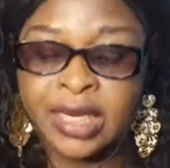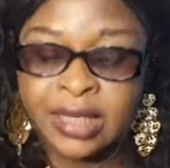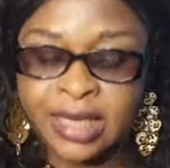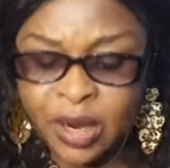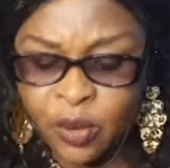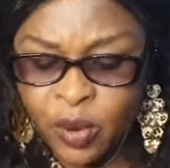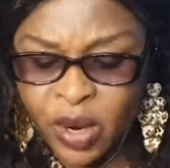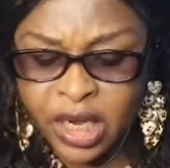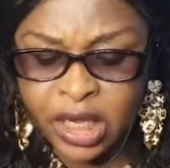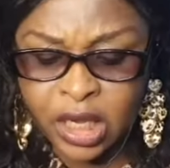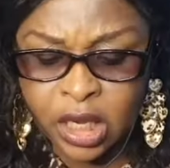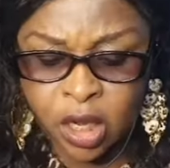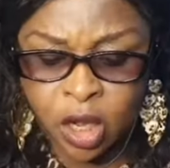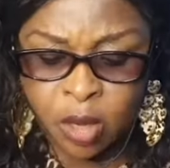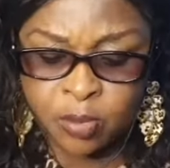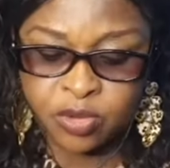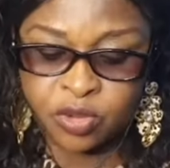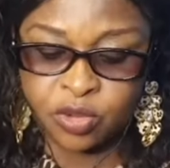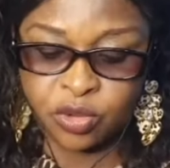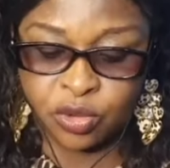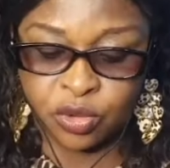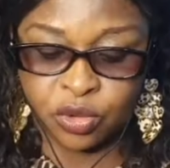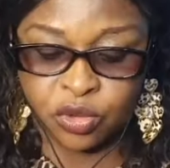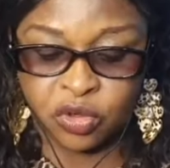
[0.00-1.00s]
Then when it
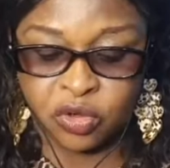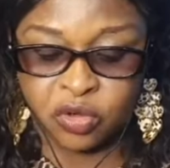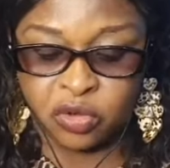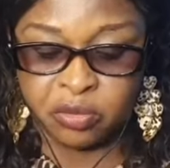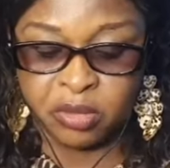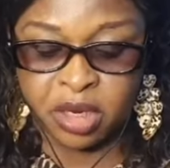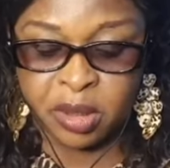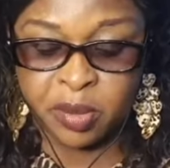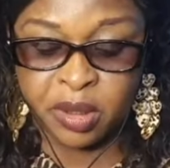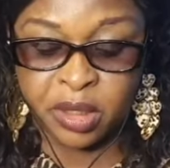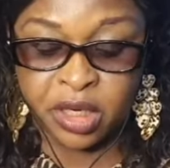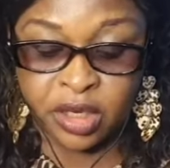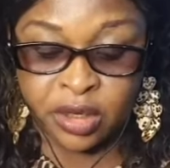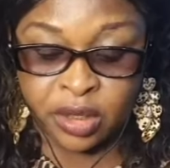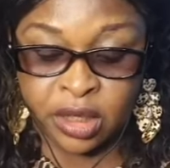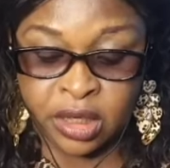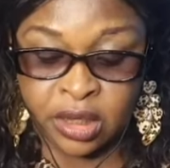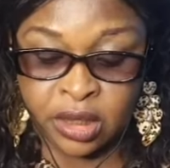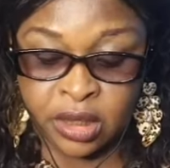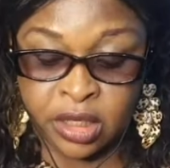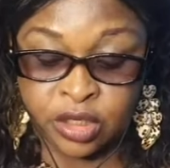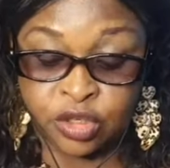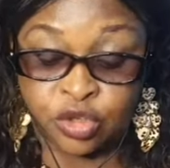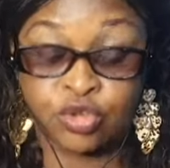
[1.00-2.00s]
comes to
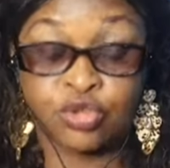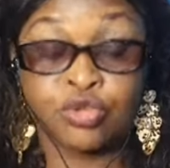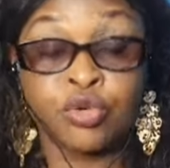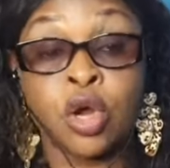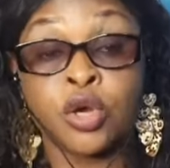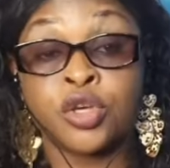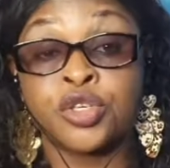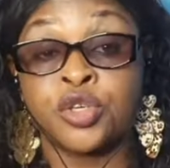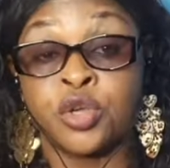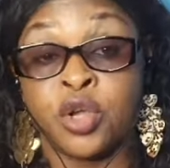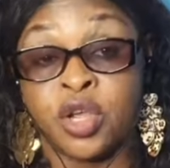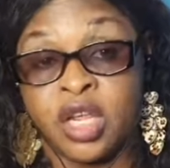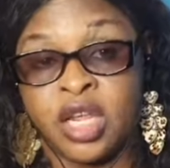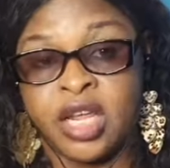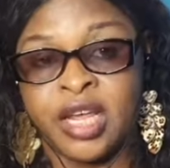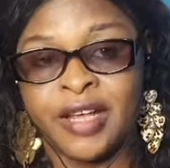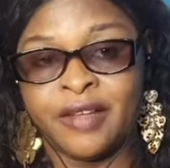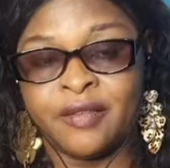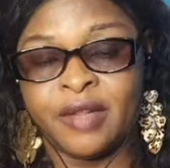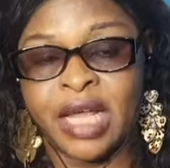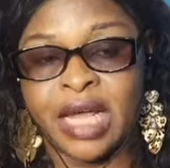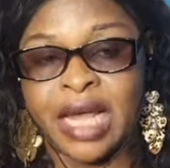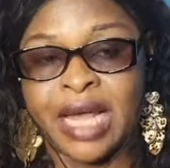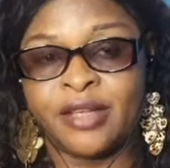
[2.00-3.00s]
maybe the structure
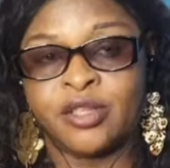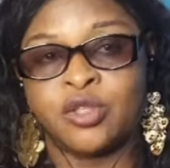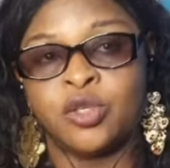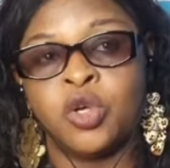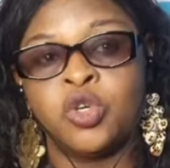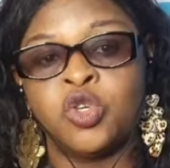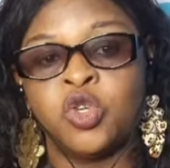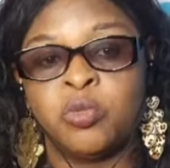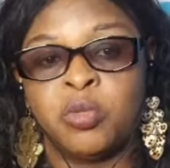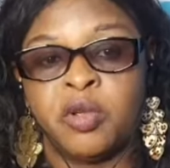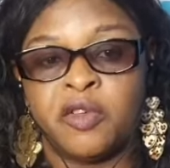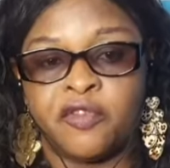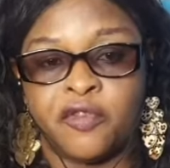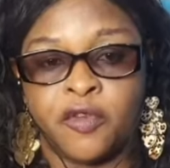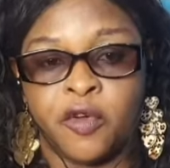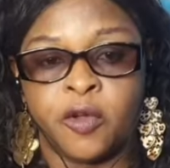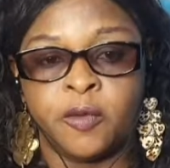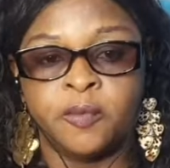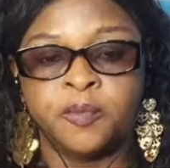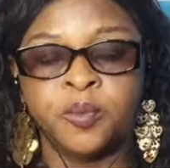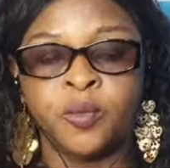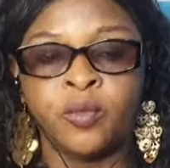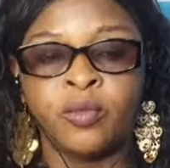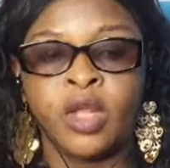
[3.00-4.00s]
here, like I told you
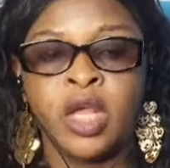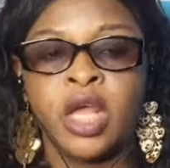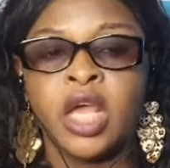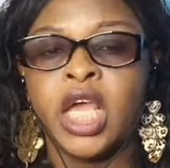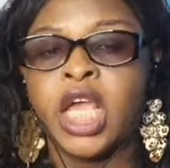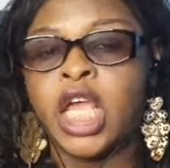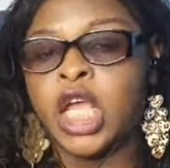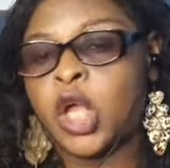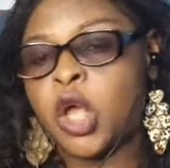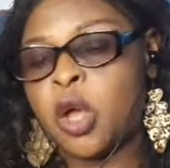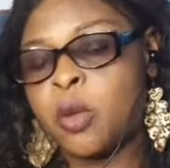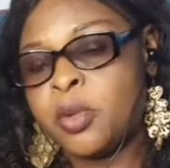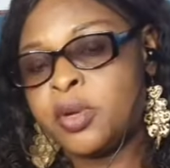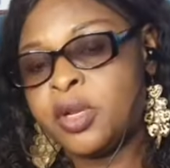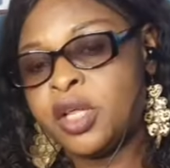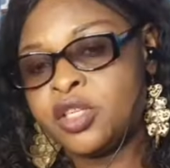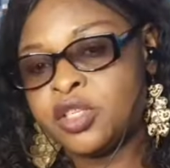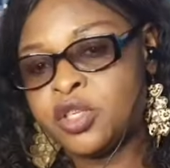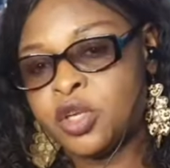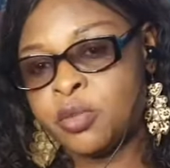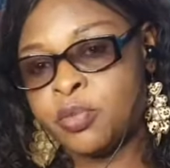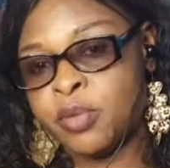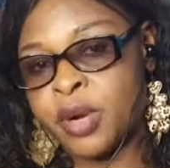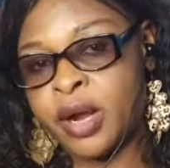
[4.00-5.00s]
before, in
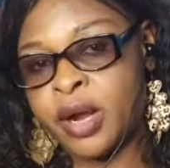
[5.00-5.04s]
community